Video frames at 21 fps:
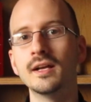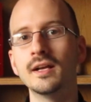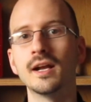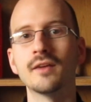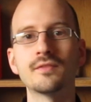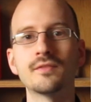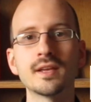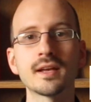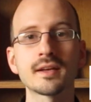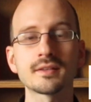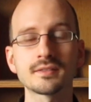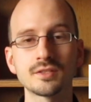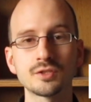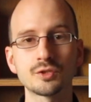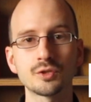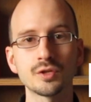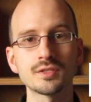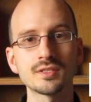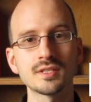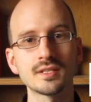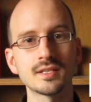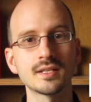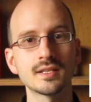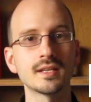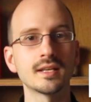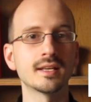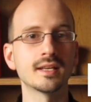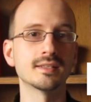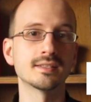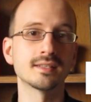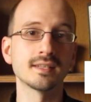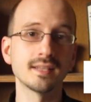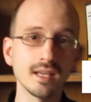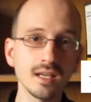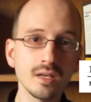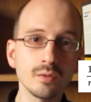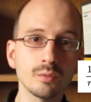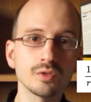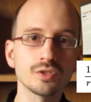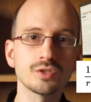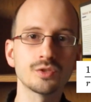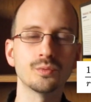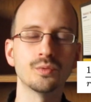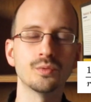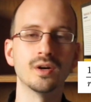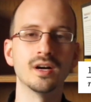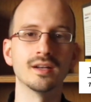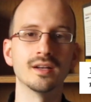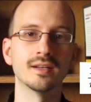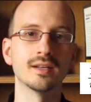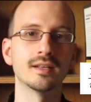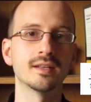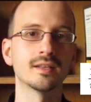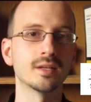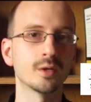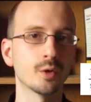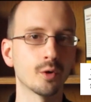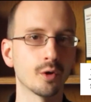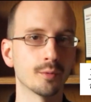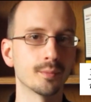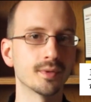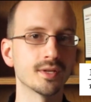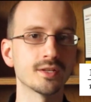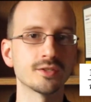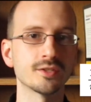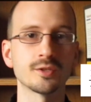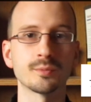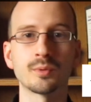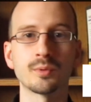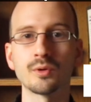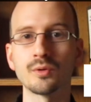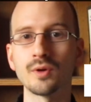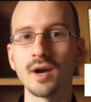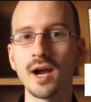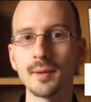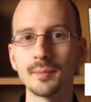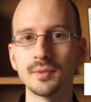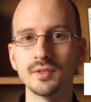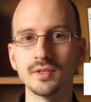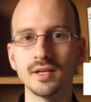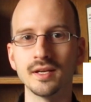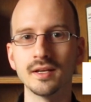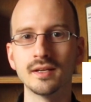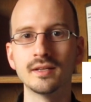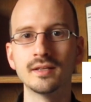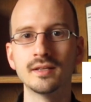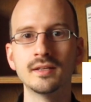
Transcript: If the eccentricity is equal to 1, the orbit is a parabola.